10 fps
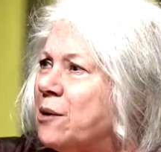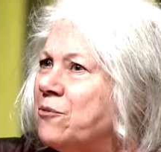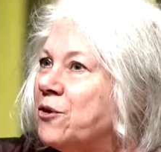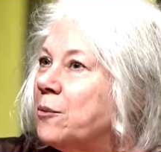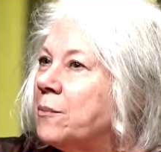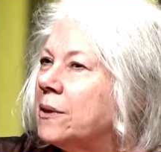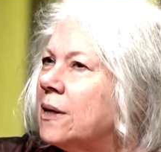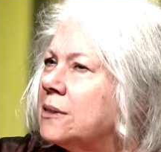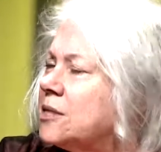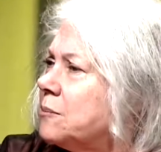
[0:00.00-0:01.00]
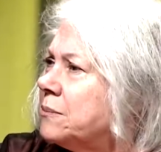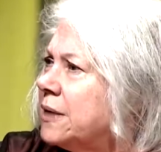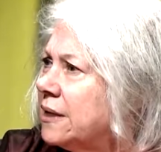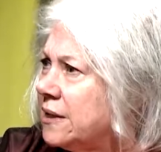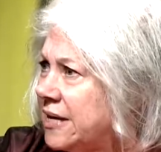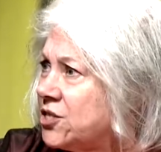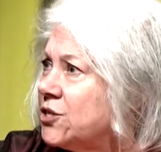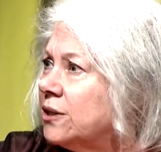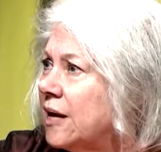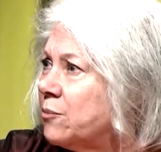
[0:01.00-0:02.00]
come from some
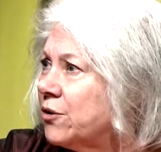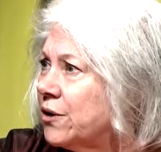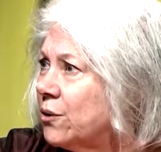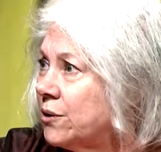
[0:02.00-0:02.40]
National Library